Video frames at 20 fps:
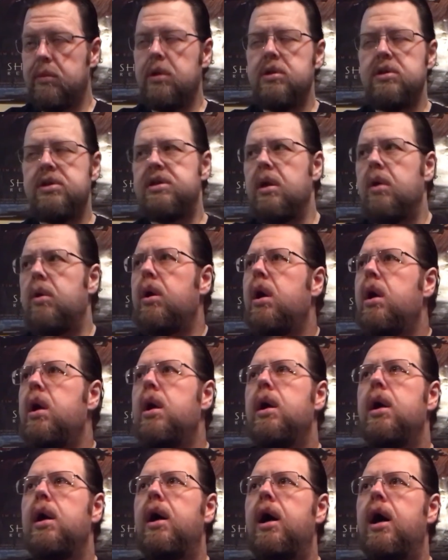So,
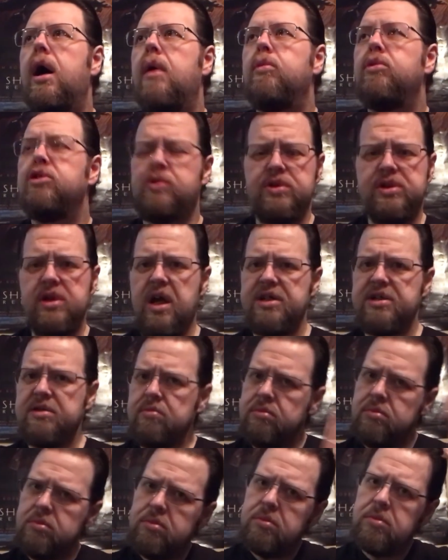which was awesome.
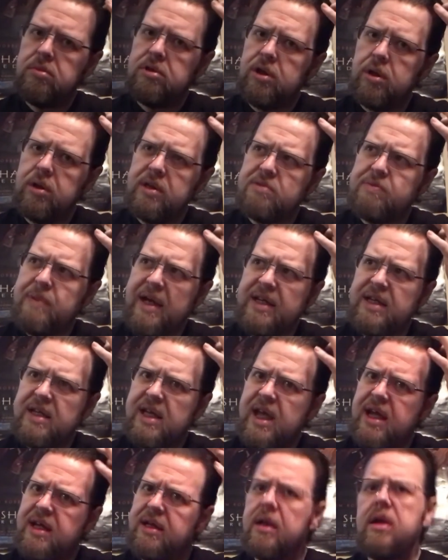You know, I was back in
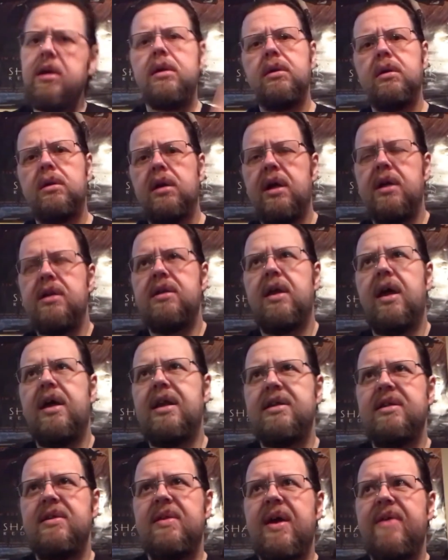Canada. I
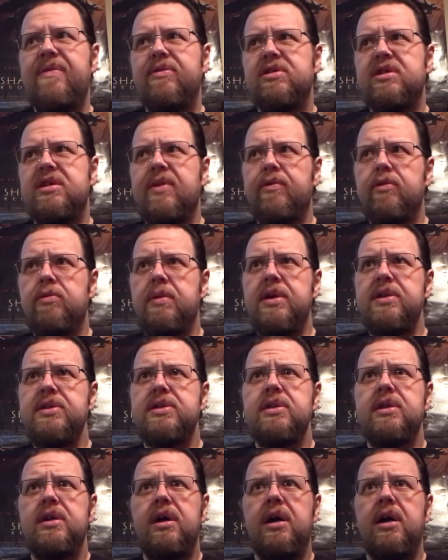did that for several
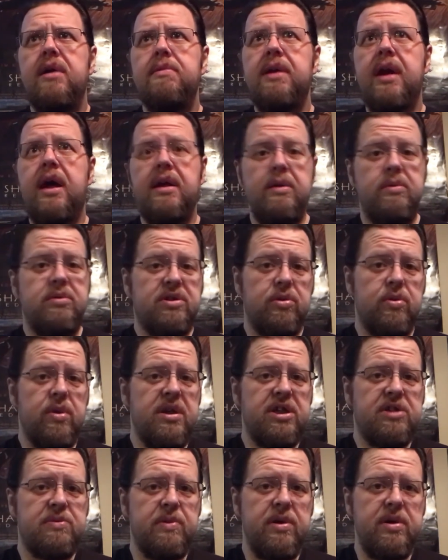months, but it was a great
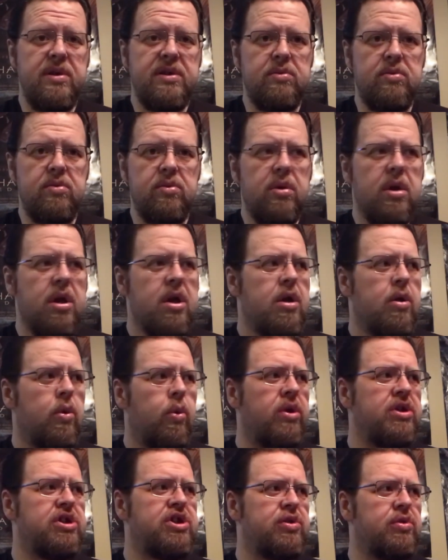experience. And
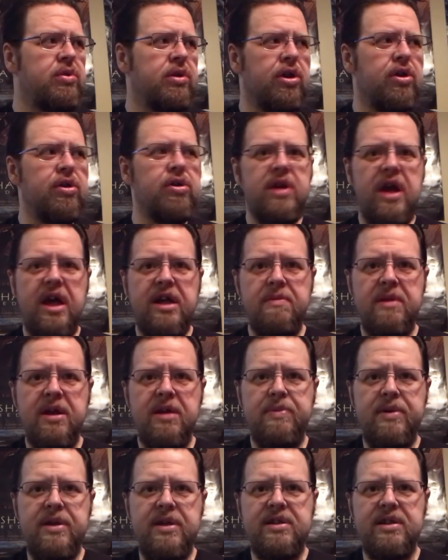once you learn how to make
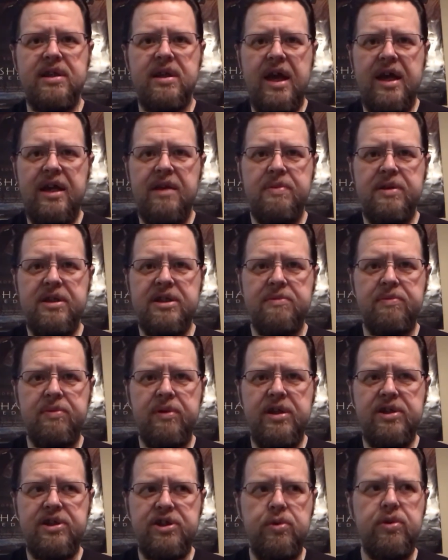pizza at a pizza
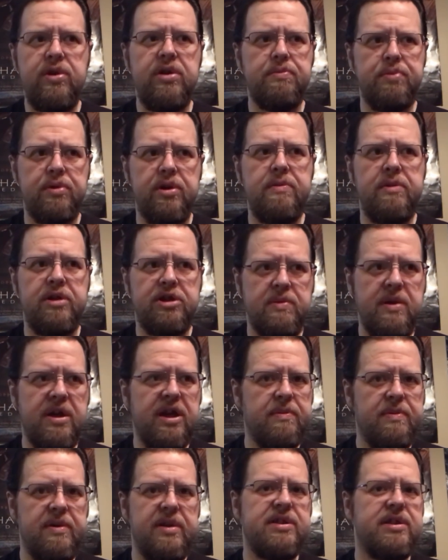place, you can pretty much make
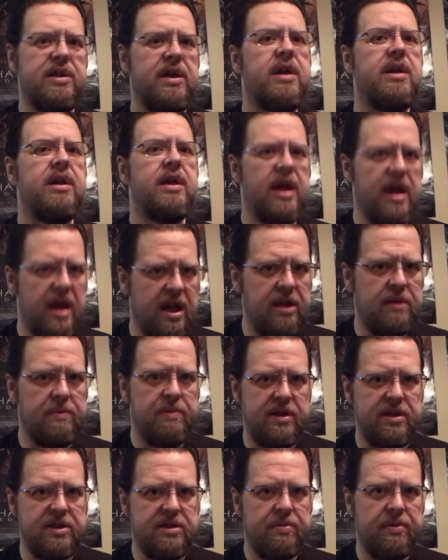a pizza at any
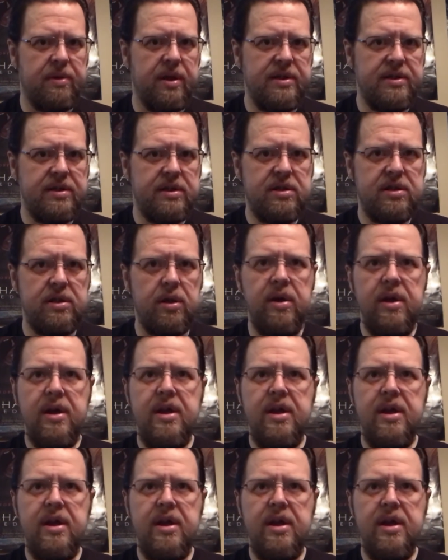pizza place. So